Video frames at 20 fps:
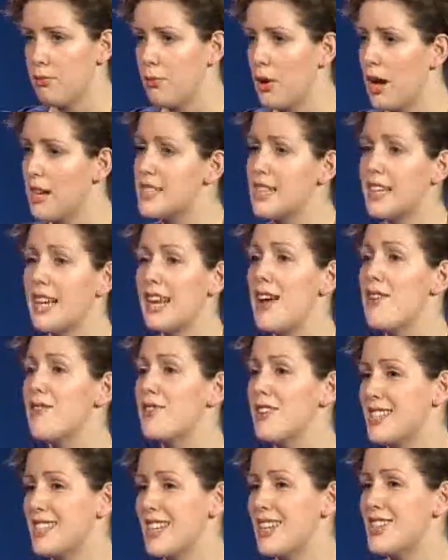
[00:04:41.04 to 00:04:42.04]
practically
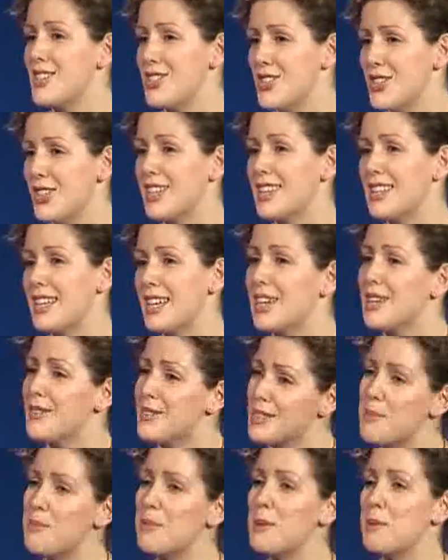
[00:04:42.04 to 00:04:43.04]
every extension you can think of,
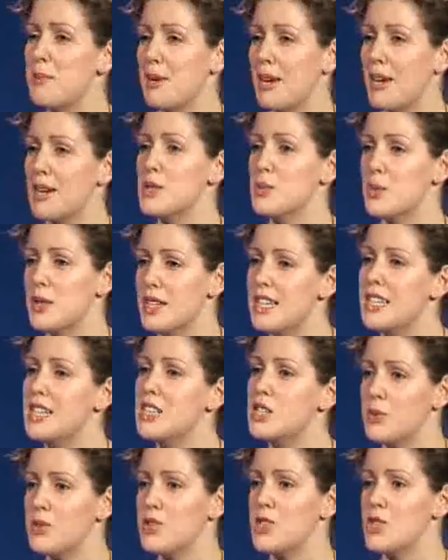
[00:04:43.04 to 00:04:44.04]
simply because we
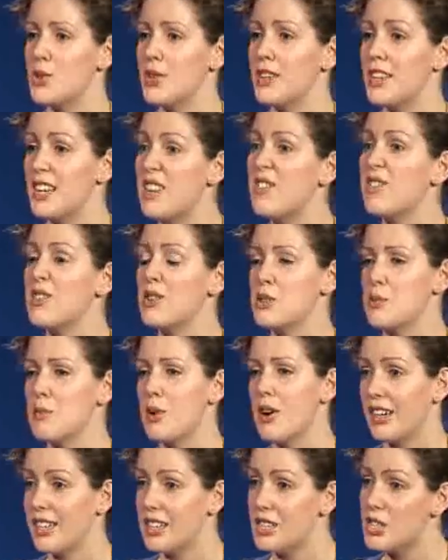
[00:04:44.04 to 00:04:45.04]
need to ensure that if those
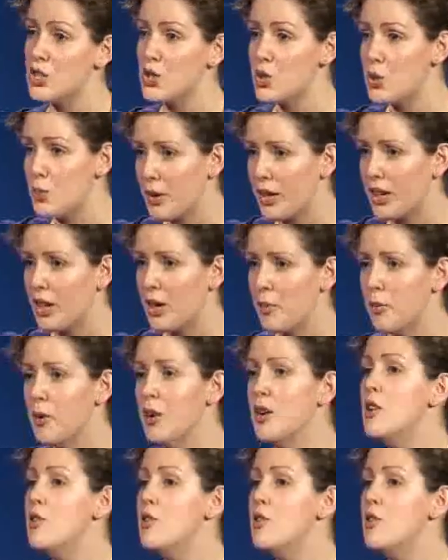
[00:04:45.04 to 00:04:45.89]
markets do become